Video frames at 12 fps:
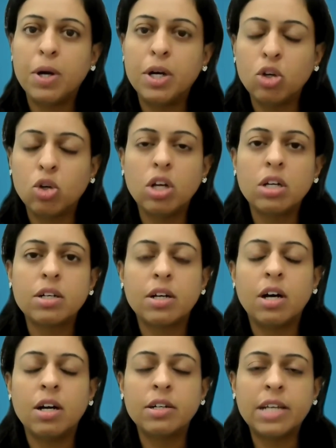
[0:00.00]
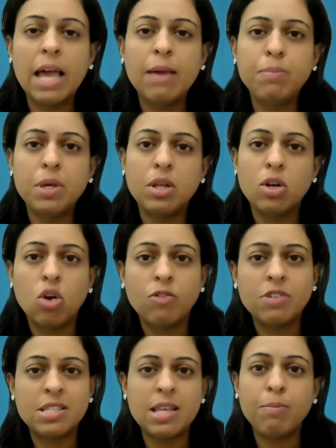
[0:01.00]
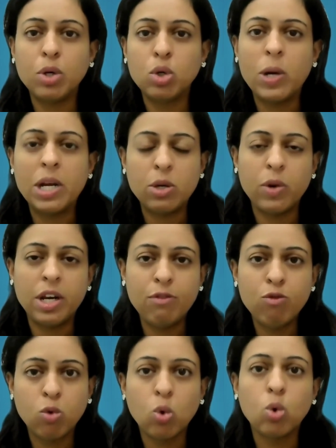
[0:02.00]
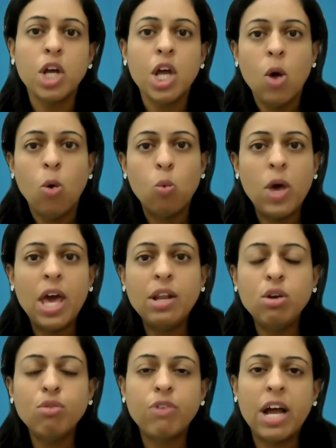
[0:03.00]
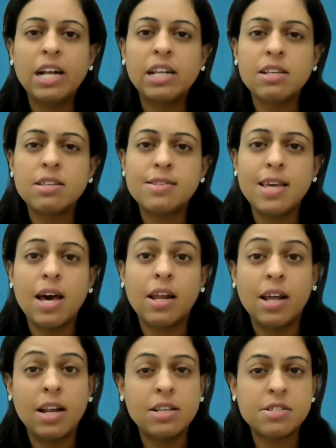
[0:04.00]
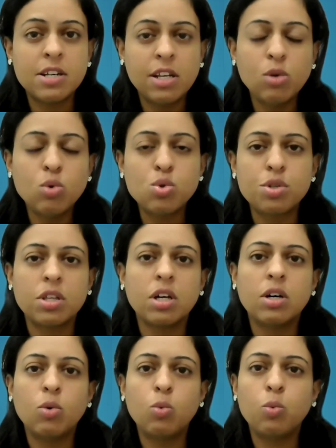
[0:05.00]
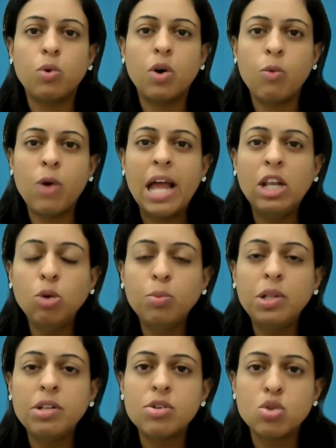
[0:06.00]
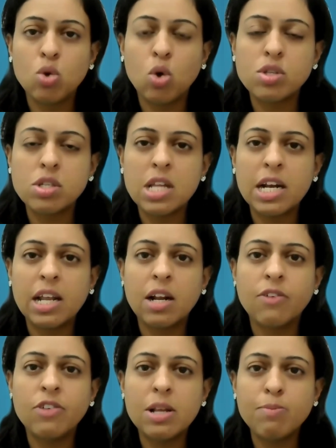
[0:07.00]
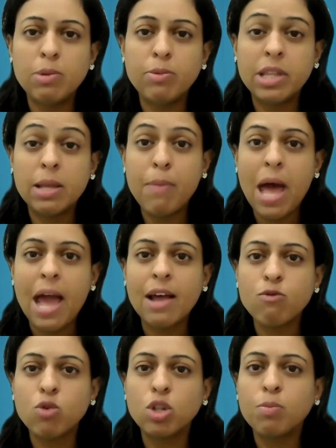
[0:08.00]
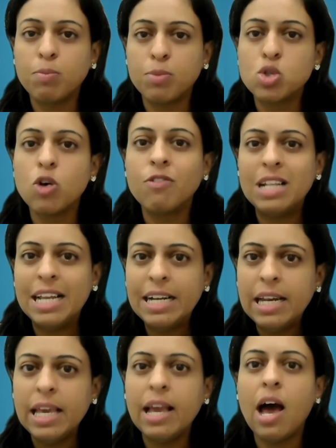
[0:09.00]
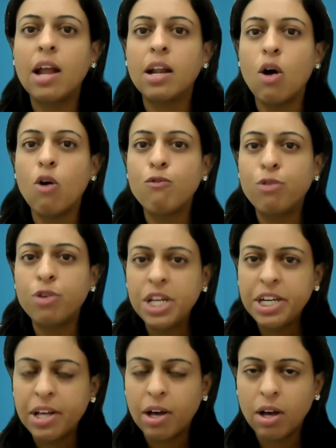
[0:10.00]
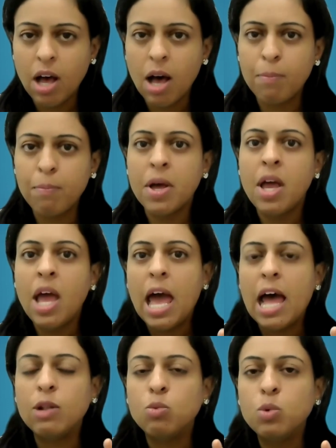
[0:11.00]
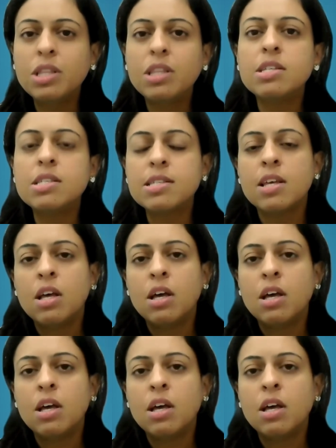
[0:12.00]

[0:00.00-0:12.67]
particular time period of December 2024, where you find that the CRR has reduced, the valuable resources that are available with the bank for the purpose of lending are now freed up. And with this